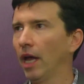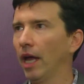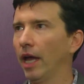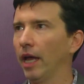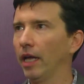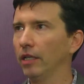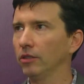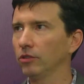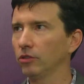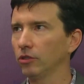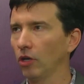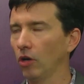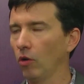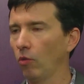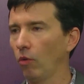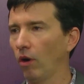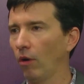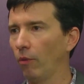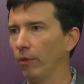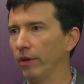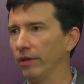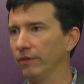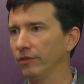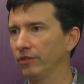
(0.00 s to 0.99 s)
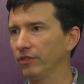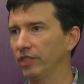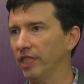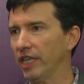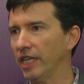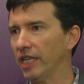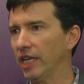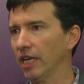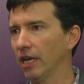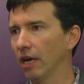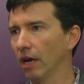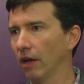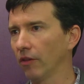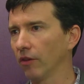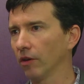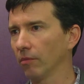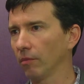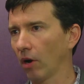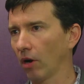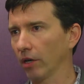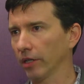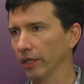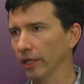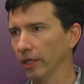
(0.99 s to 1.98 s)
And so what we've seen in other
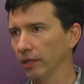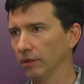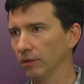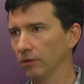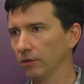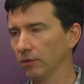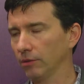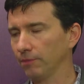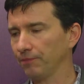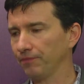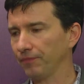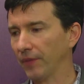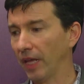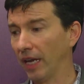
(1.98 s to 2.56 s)
markets,